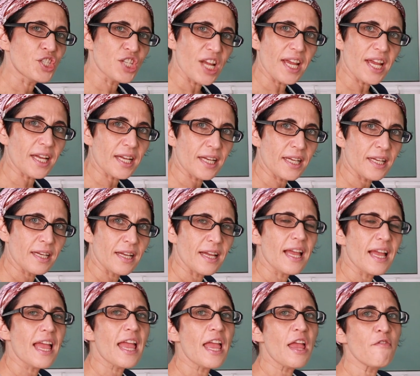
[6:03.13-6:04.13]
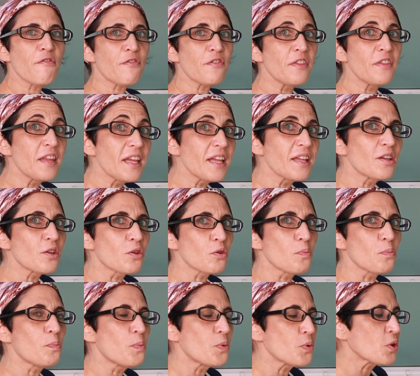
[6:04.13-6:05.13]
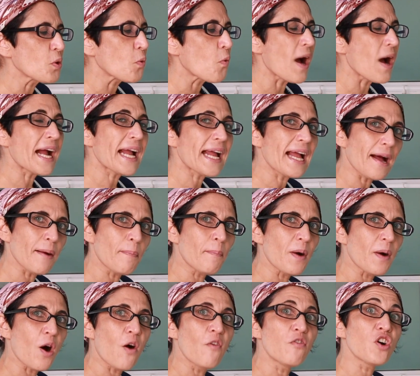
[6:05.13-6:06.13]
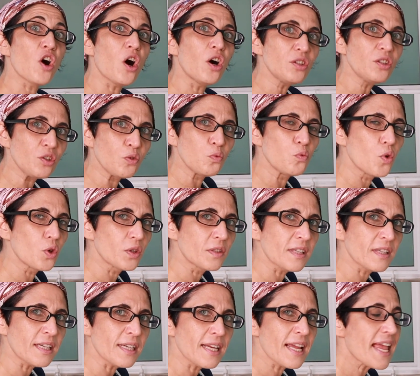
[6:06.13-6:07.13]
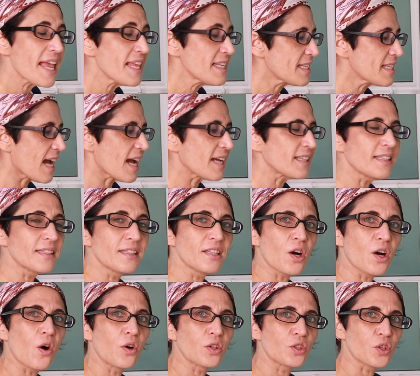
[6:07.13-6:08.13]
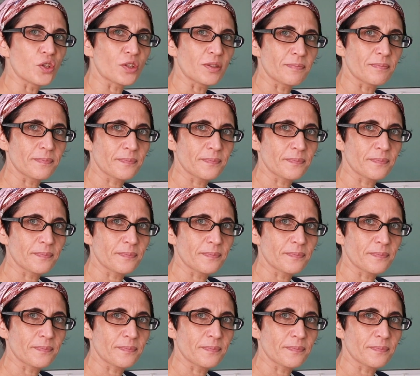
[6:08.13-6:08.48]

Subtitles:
check if need to put 1 cup of hot water inside the onion.